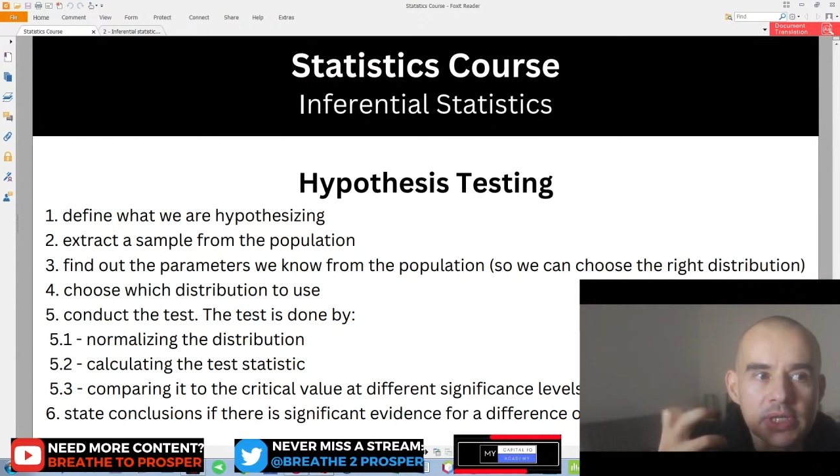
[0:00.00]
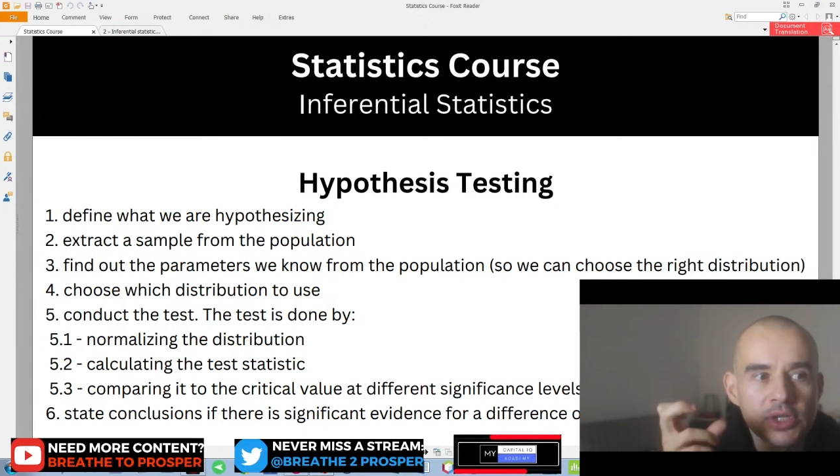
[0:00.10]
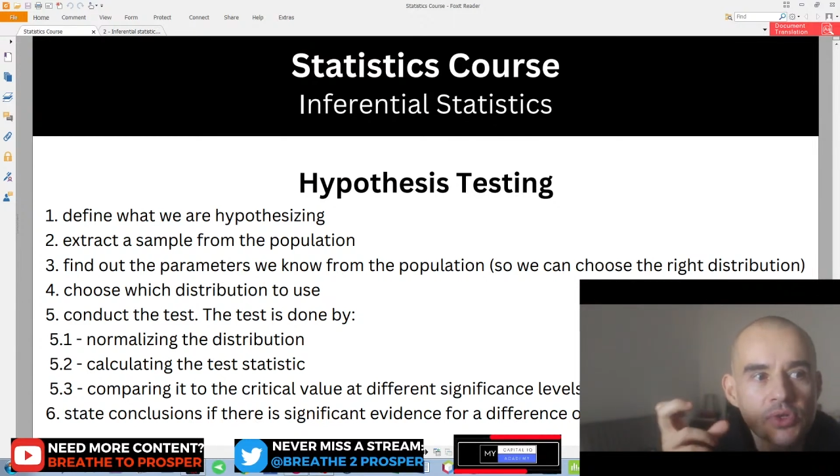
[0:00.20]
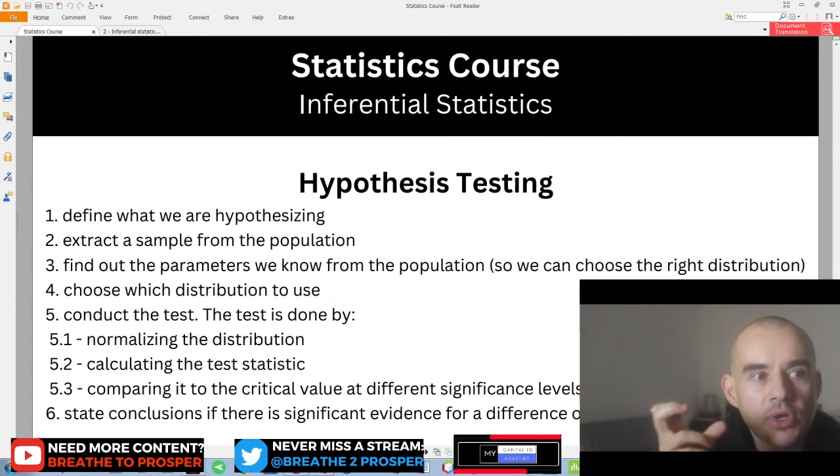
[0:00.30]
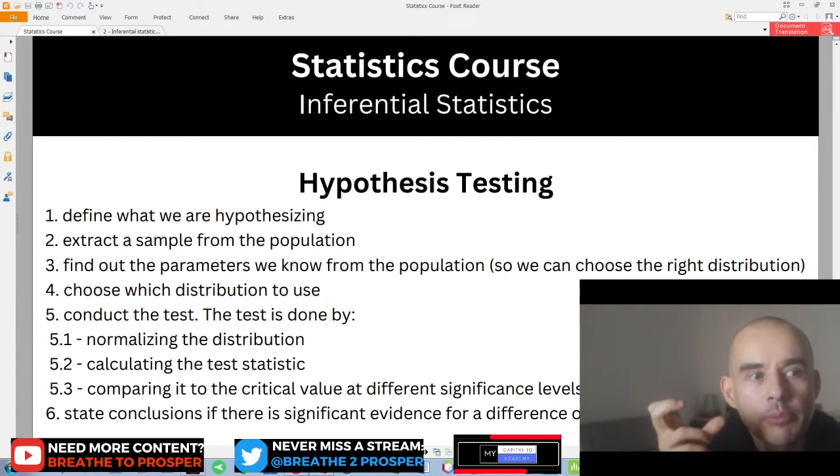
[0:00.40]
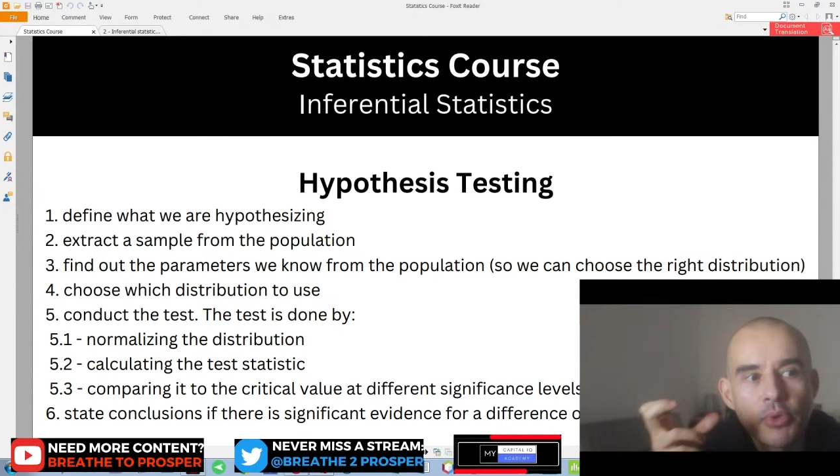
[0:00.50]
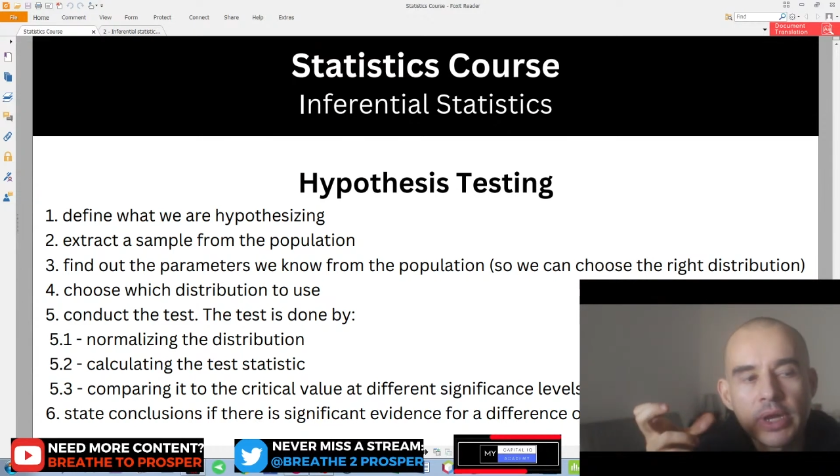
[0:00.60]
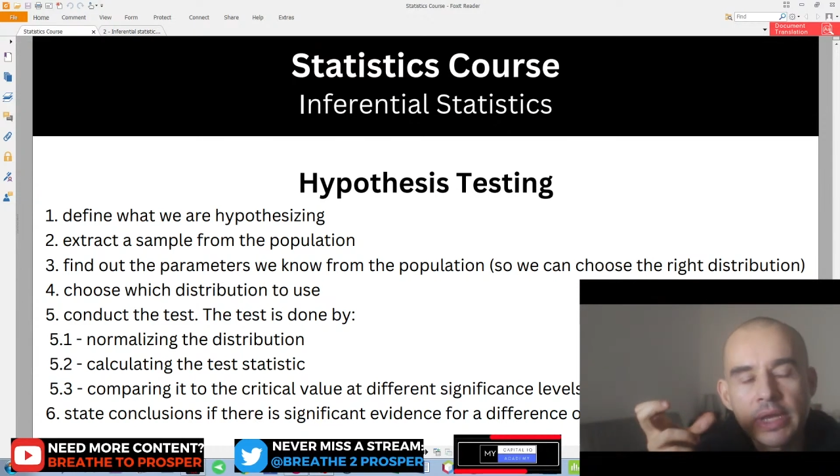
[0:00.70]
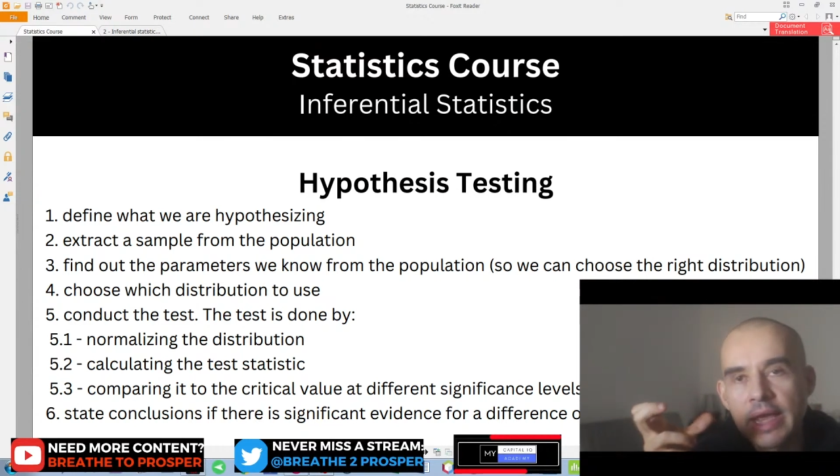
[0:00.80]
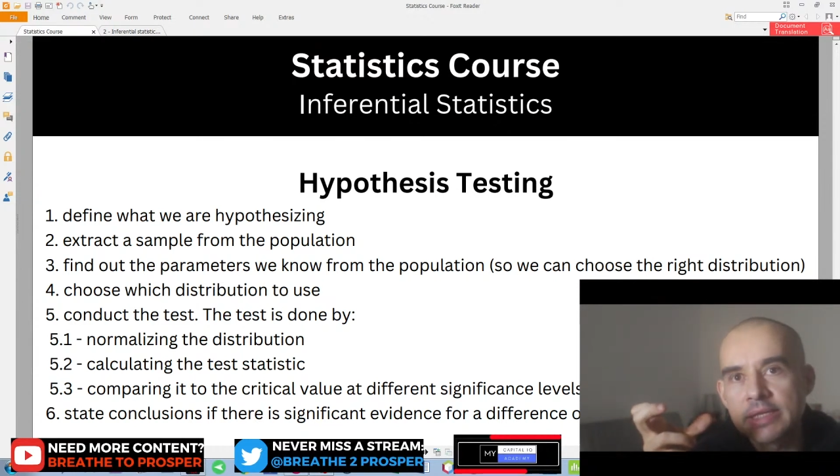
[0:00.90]
it's not a
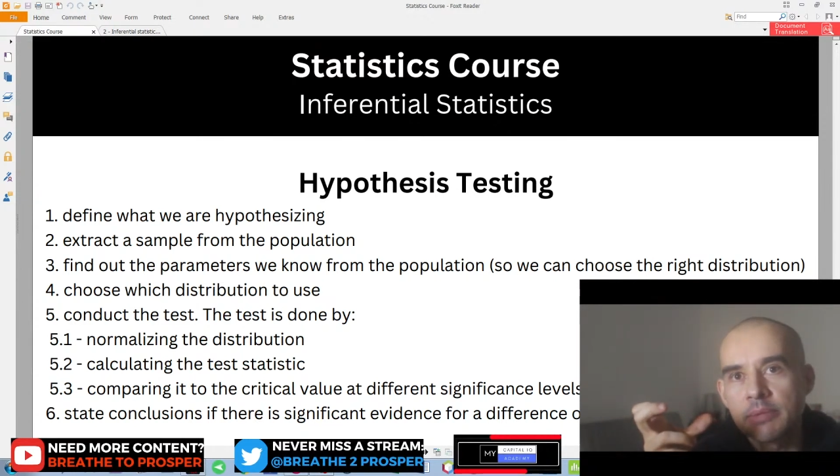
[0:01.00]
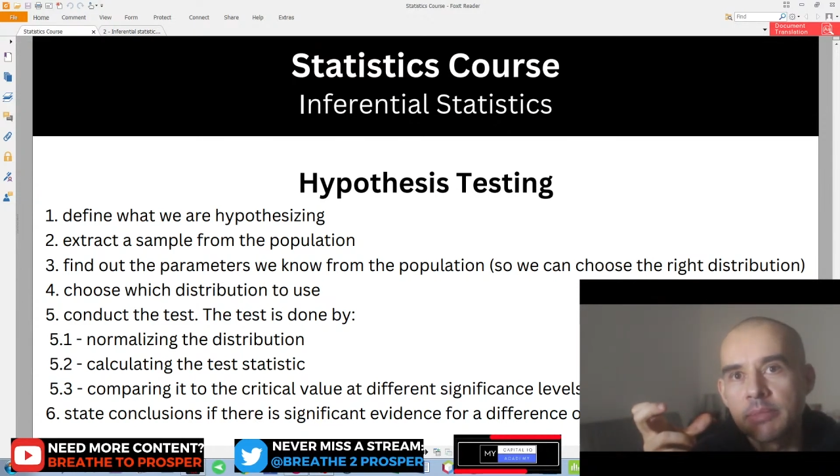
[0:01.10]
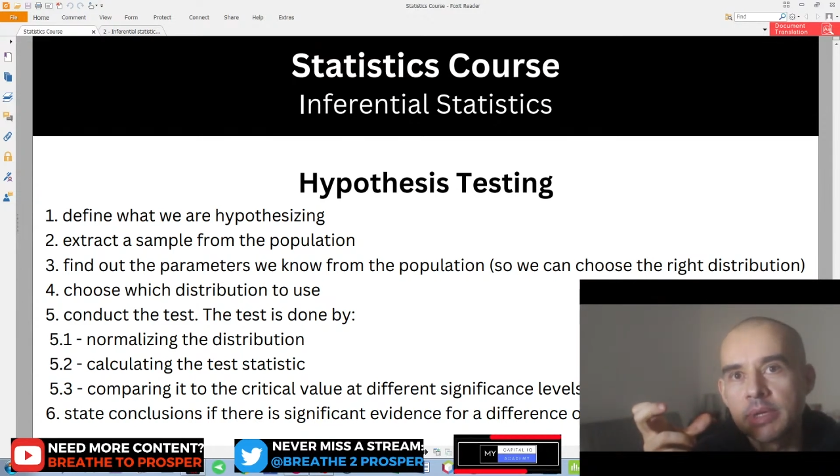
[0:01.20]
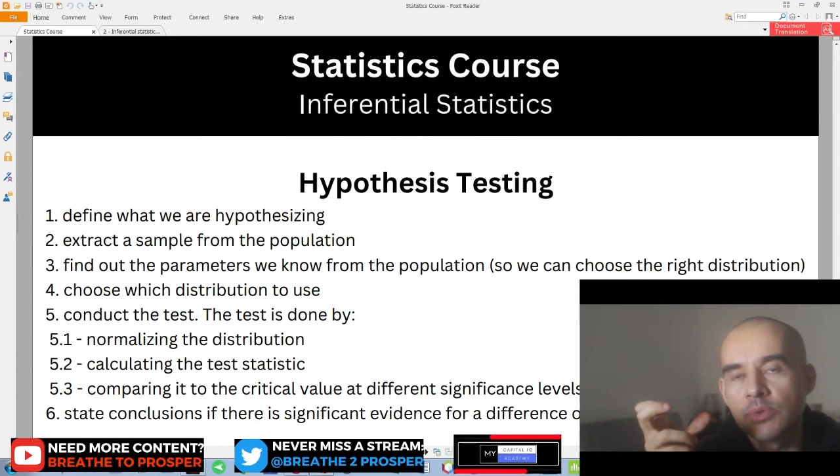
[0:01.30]
point estimate.